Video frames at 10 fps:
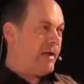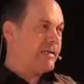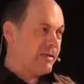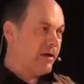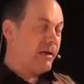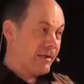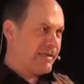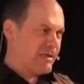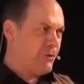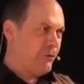side of the
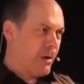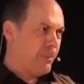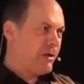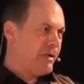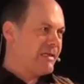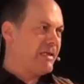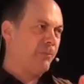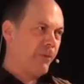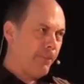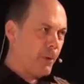story. But you see, the problem